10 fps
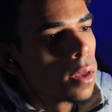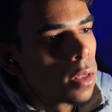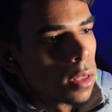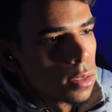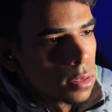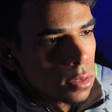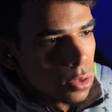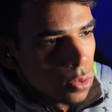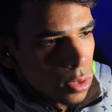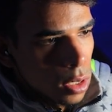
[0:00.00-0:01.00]
Let's
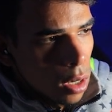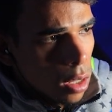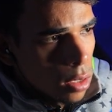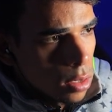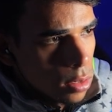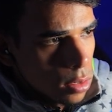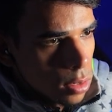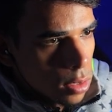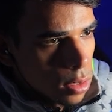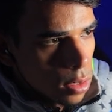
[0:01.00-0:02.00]
choose the color.
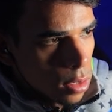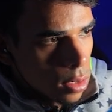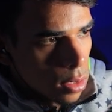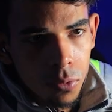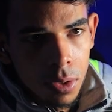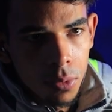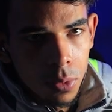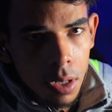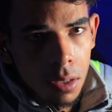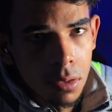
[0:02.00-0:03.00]
We
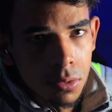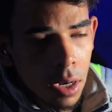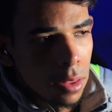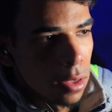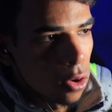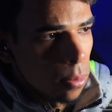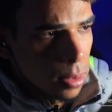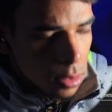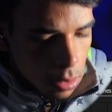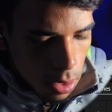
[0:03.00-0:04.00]
can write the
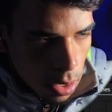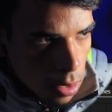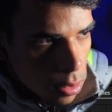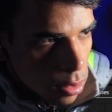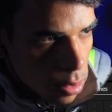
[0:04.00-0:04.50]
comments here.